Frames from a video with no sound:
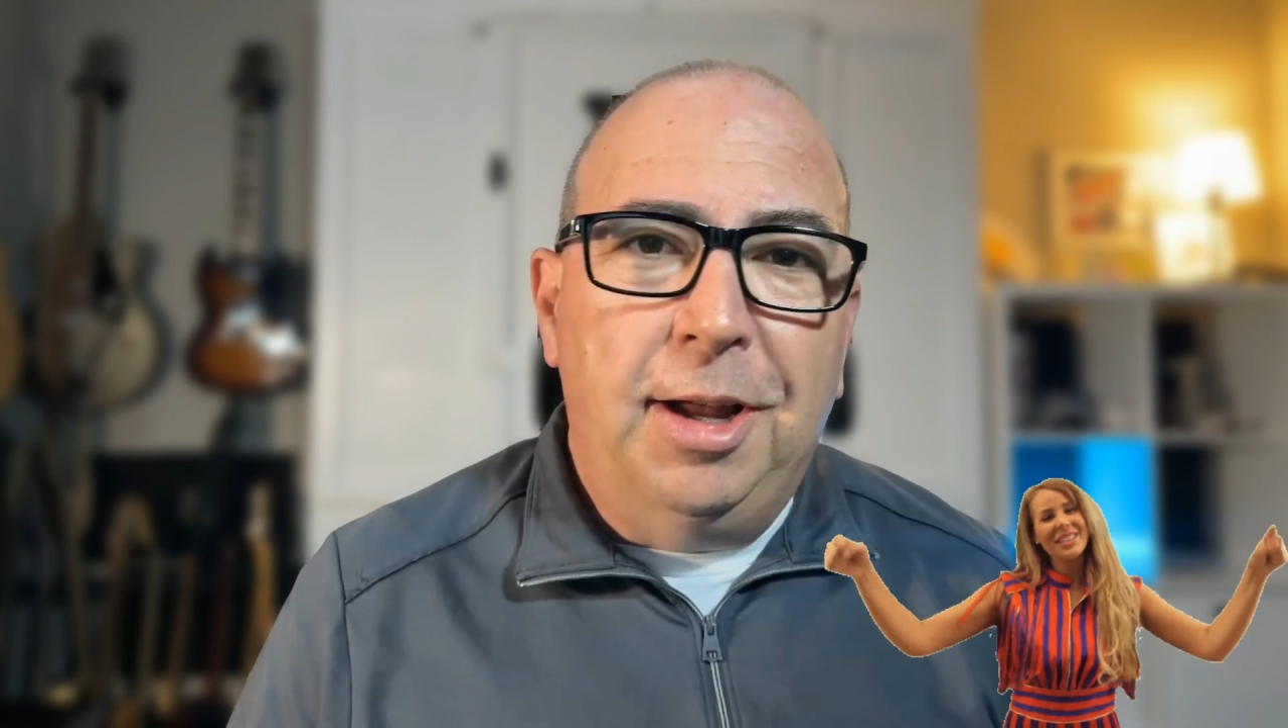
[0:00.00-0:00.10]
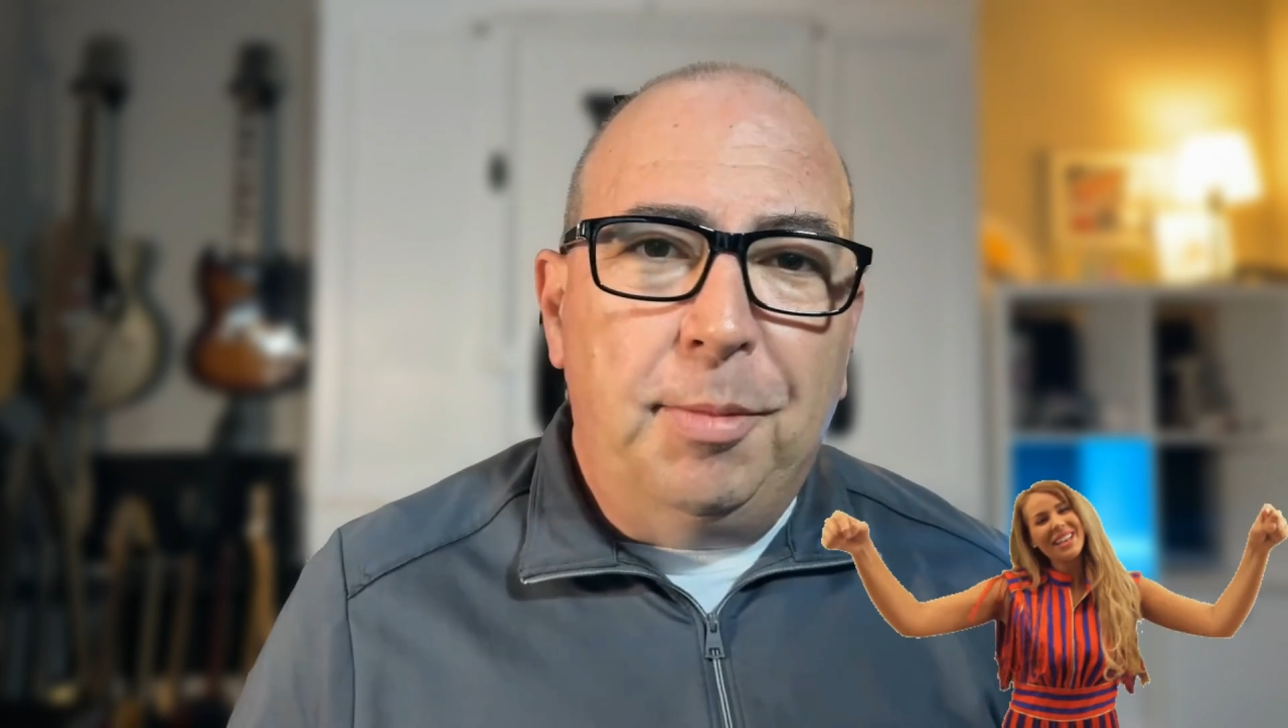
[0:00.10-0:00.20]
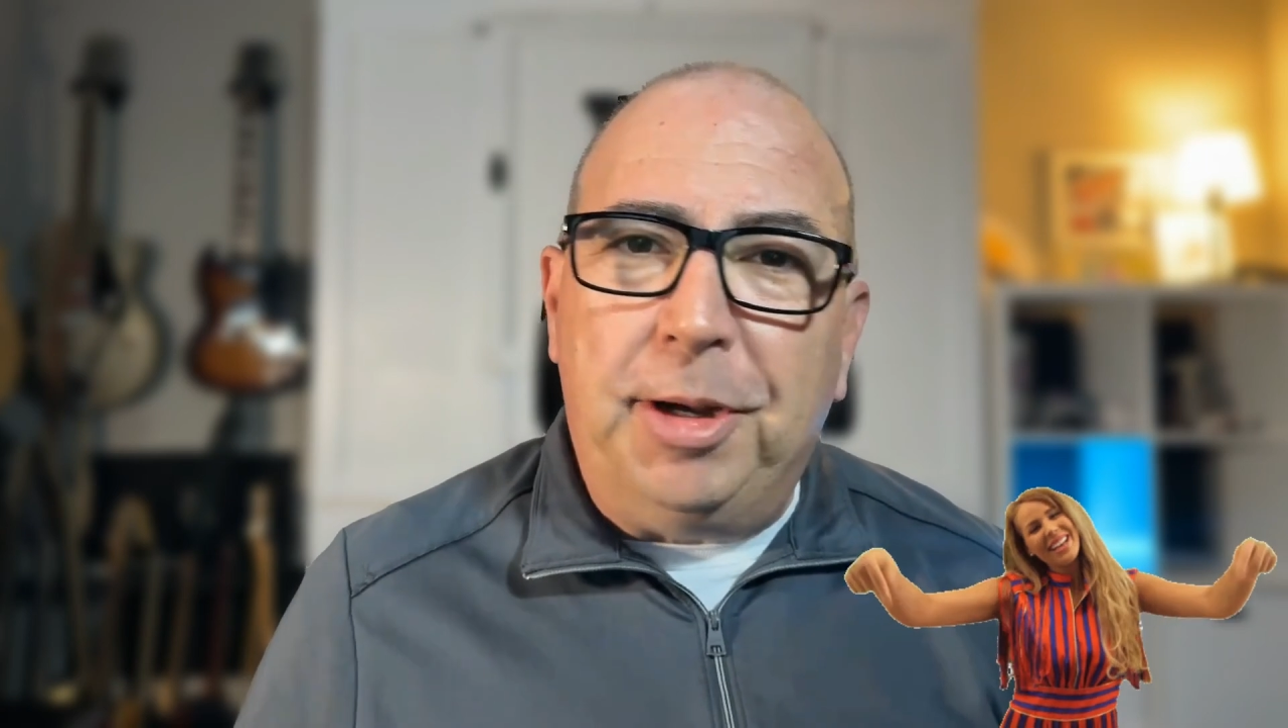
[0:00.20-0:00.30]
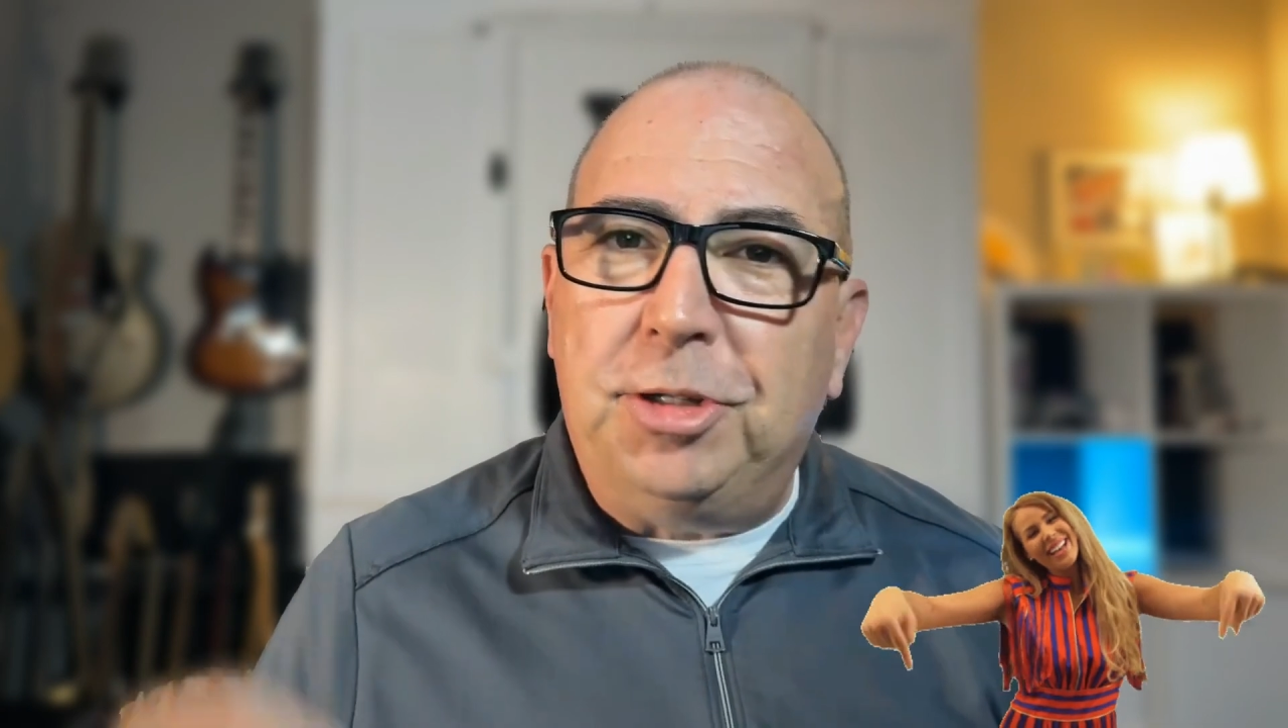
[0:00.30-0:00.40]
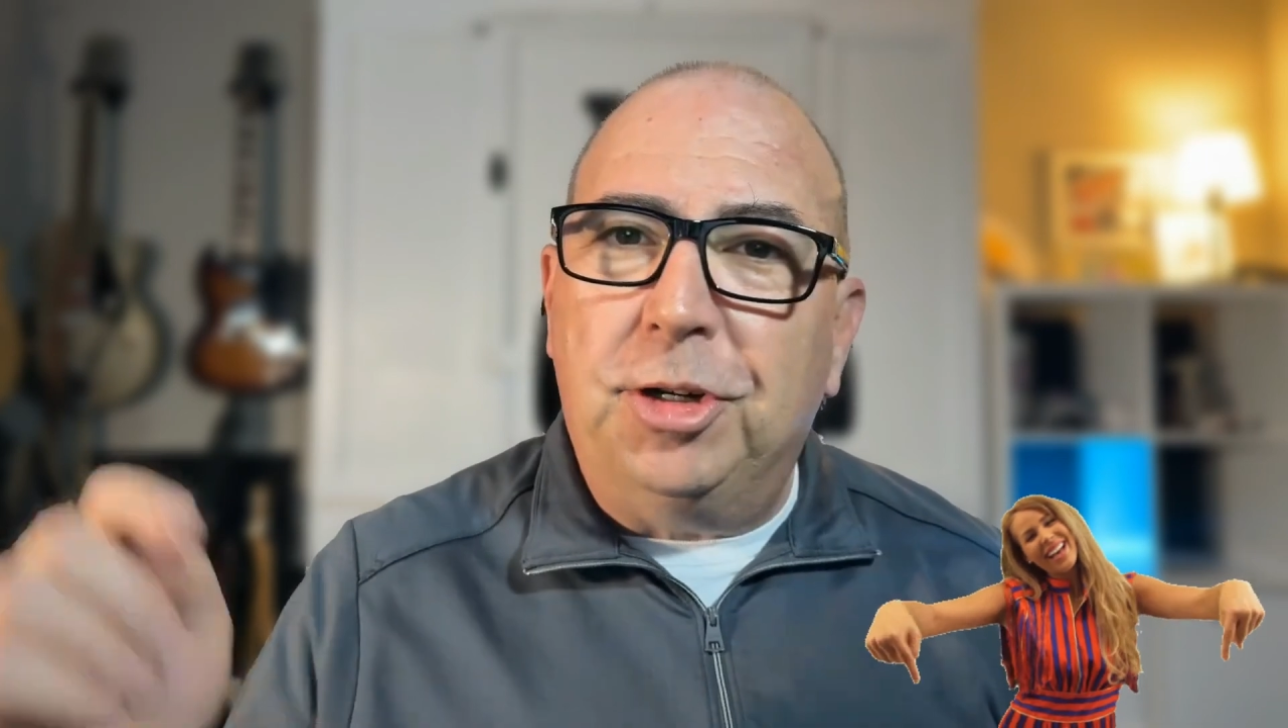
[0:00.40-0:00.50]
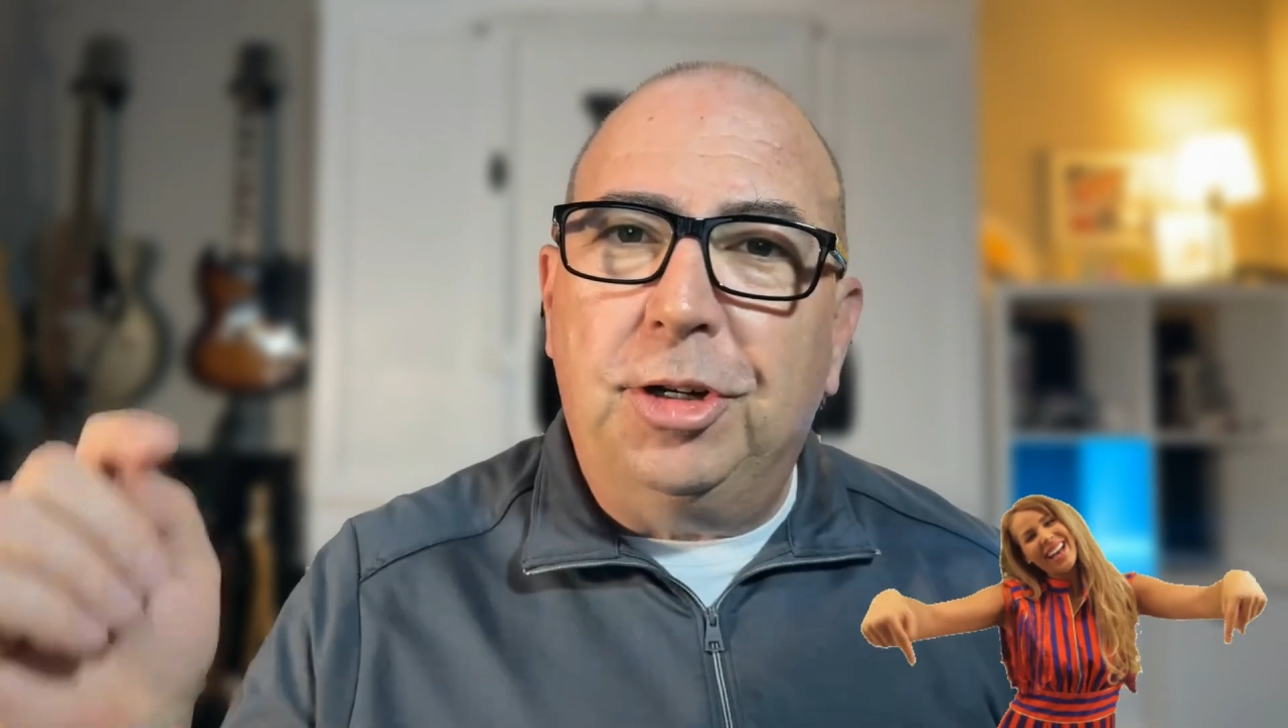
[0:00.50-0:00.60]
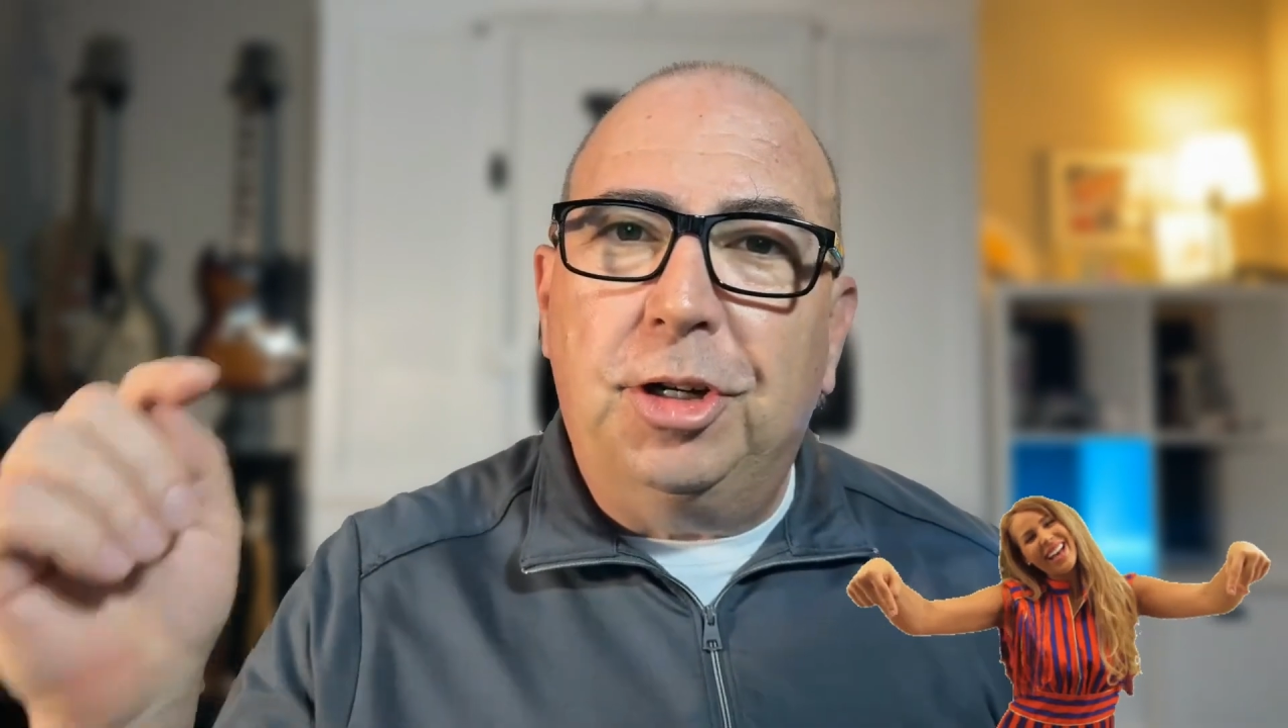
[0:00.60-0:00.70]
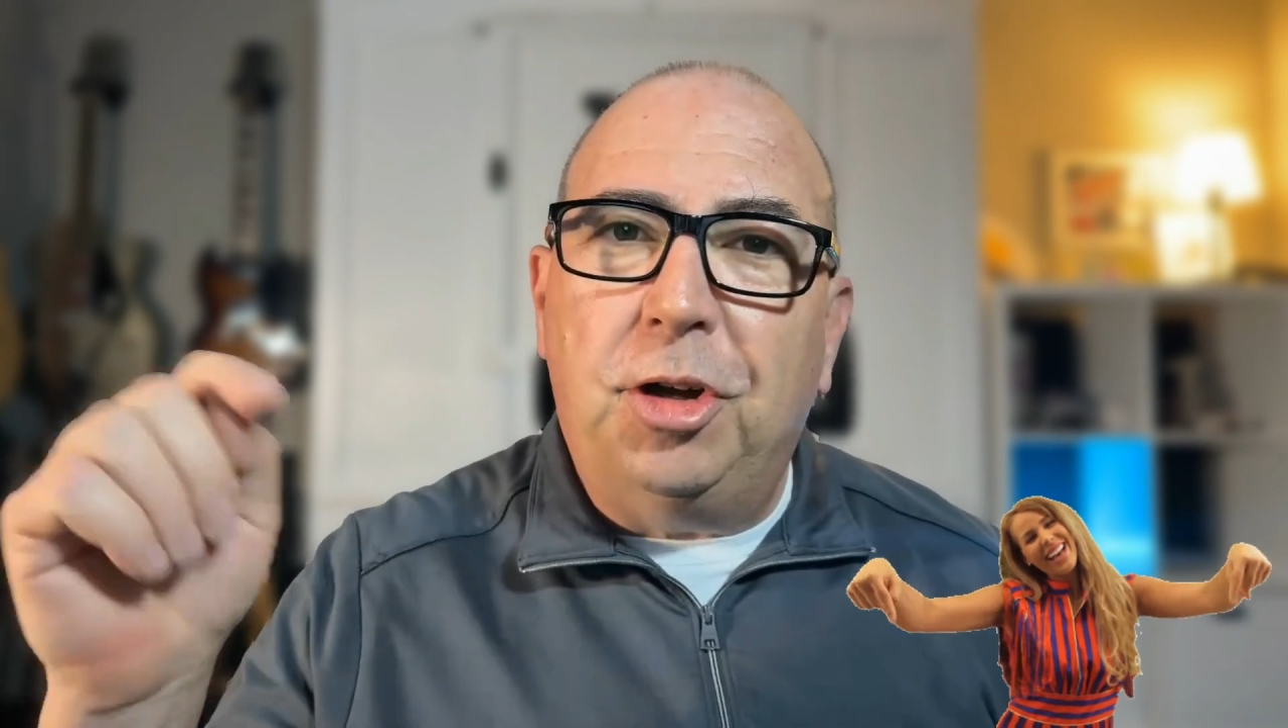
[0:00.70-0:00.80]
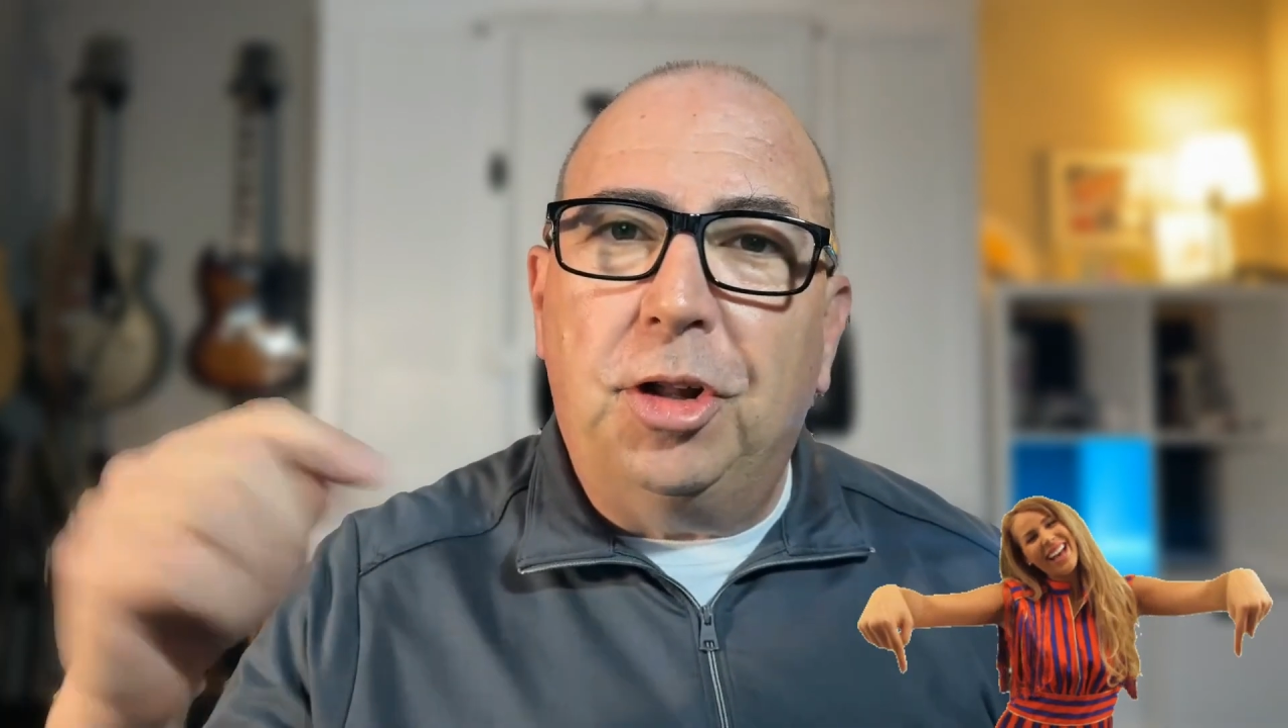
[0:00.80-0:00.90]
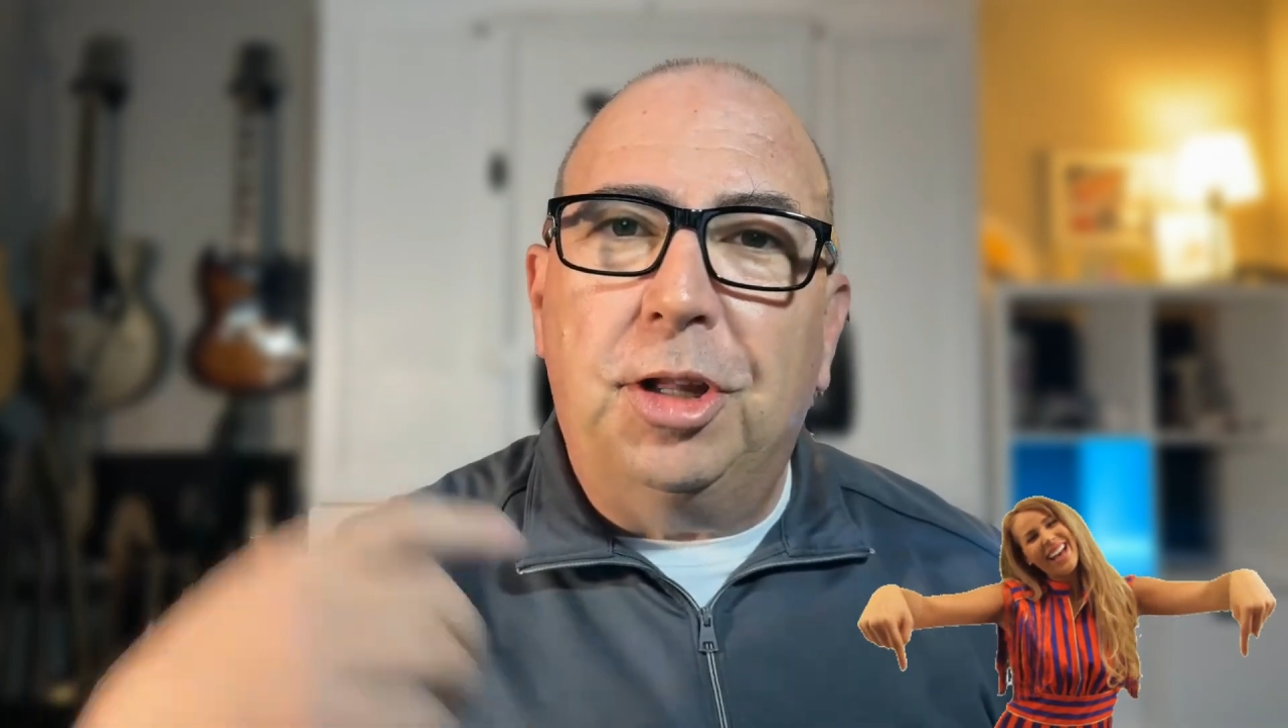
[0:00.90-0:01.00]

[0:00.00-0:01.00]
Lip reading: make sure you go to